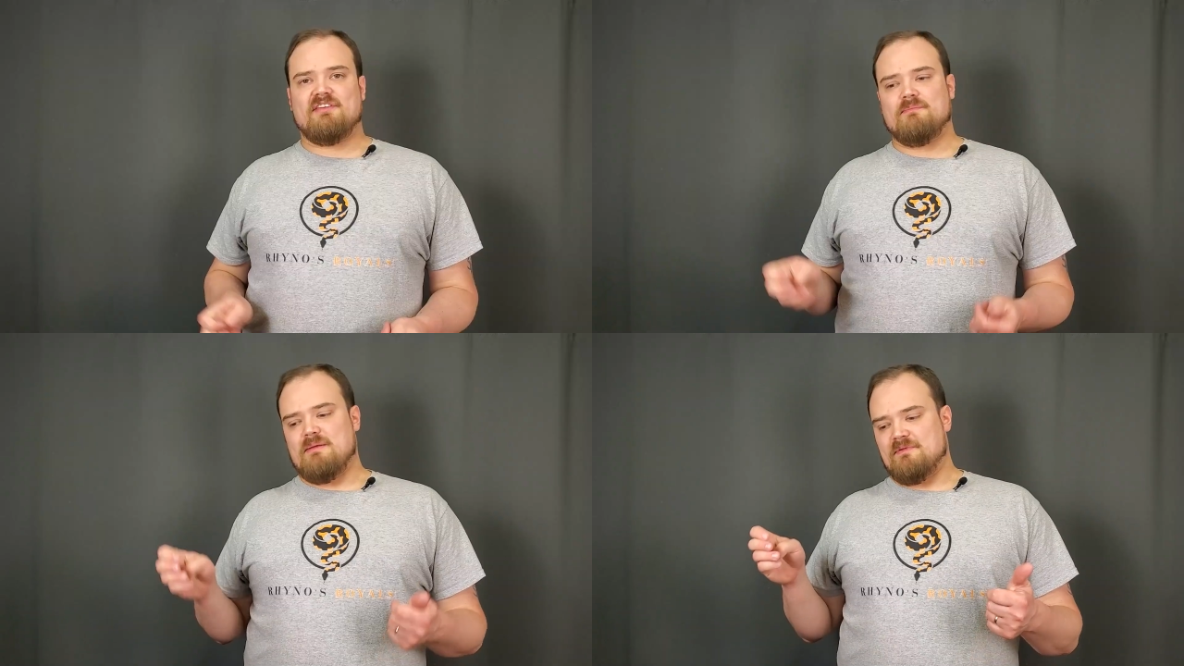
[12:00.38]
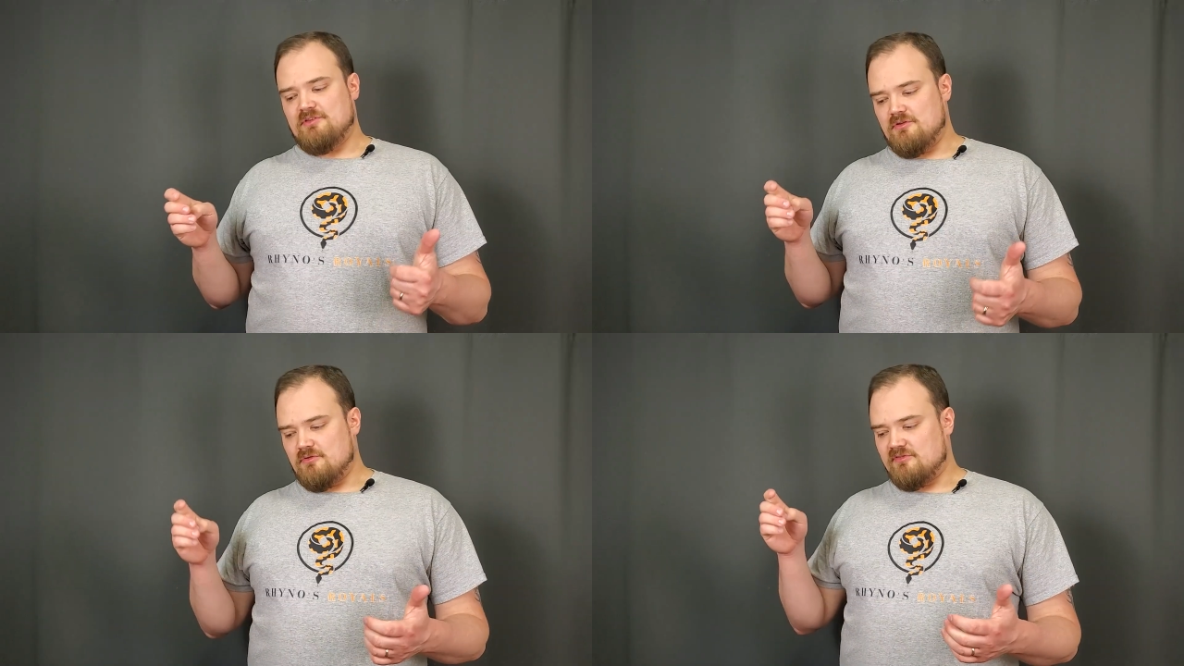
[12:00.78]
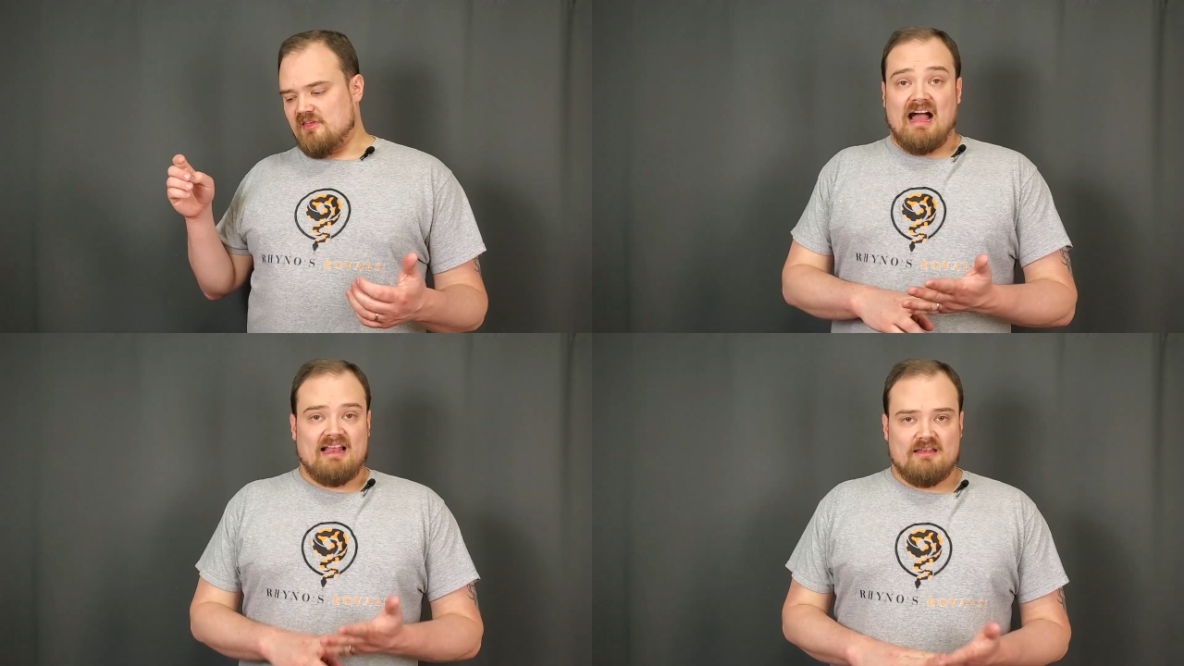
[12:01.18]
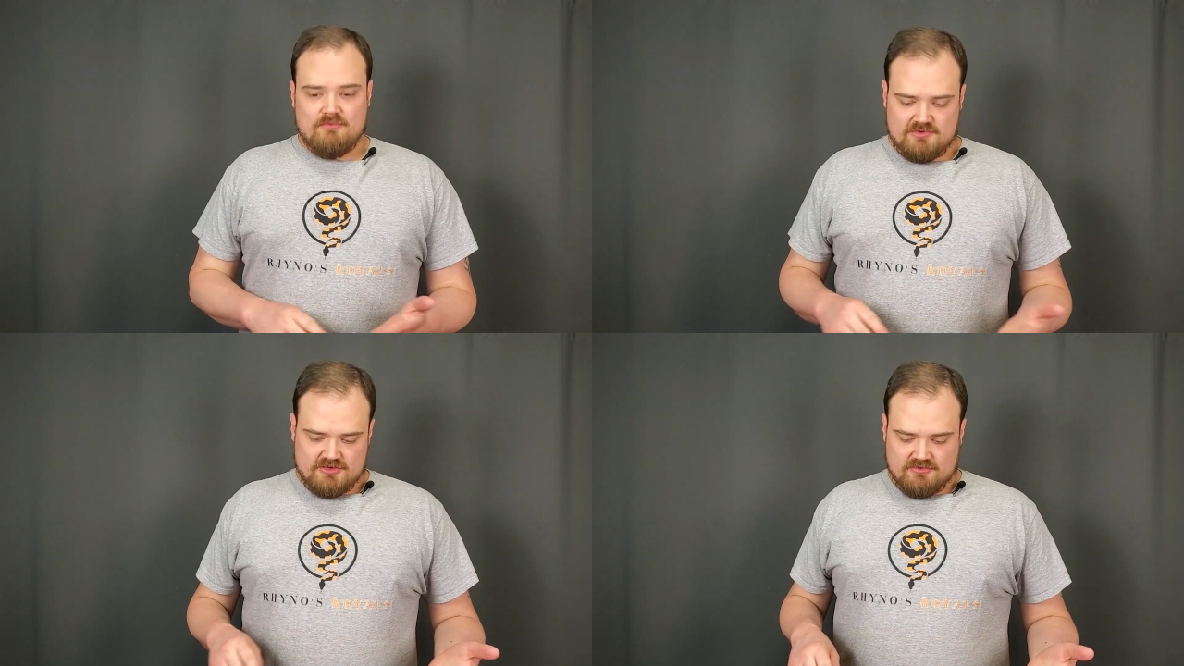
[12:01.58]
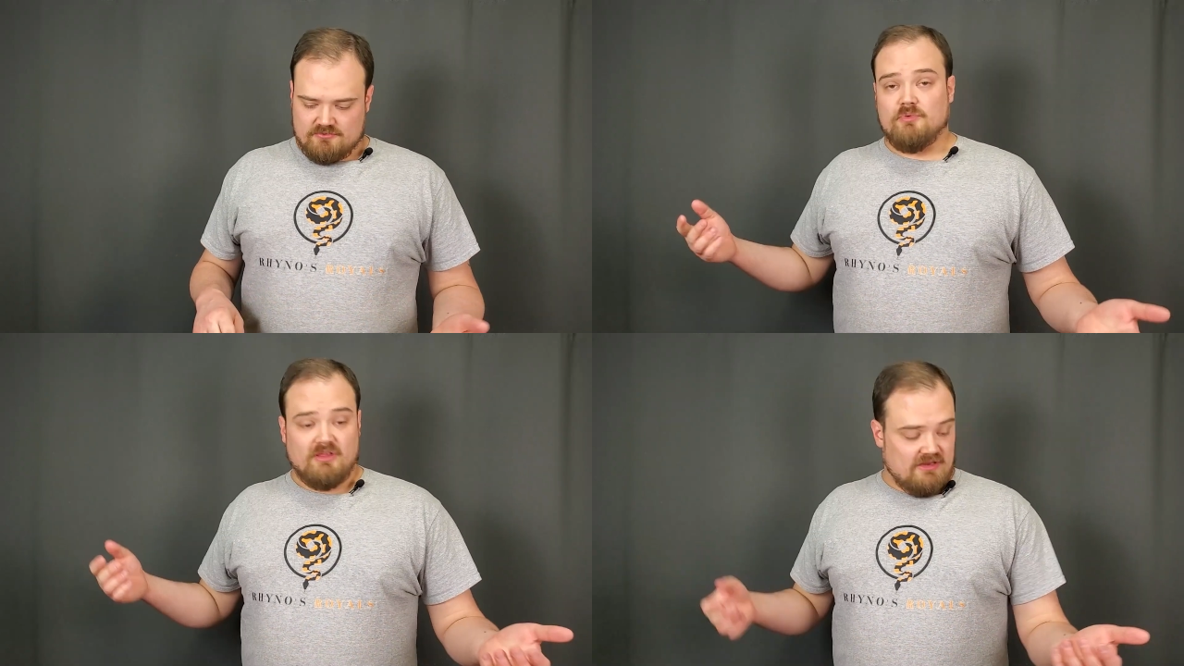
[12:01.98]
seen people use cotton, which is
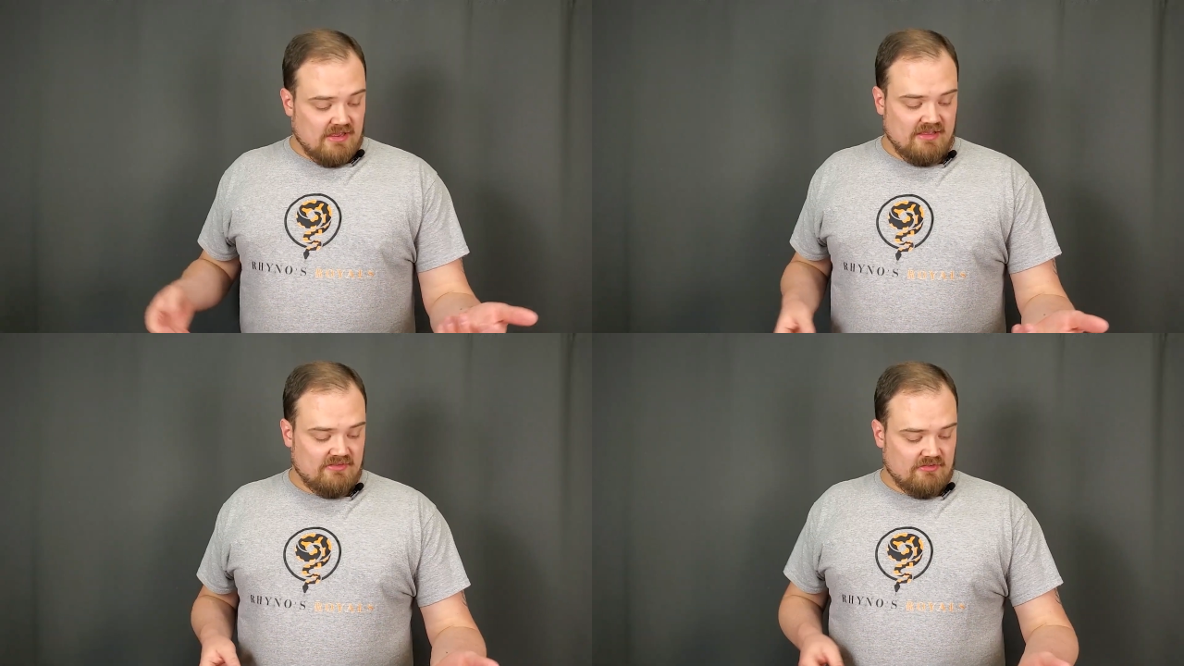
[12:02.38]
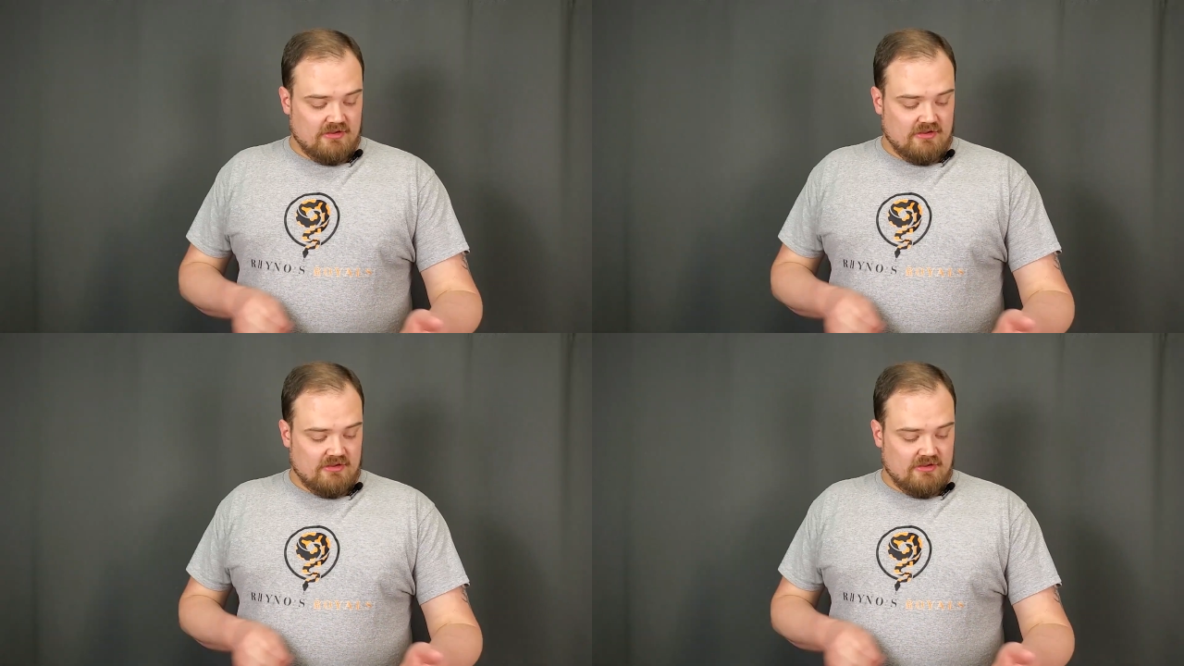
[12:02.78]
really nice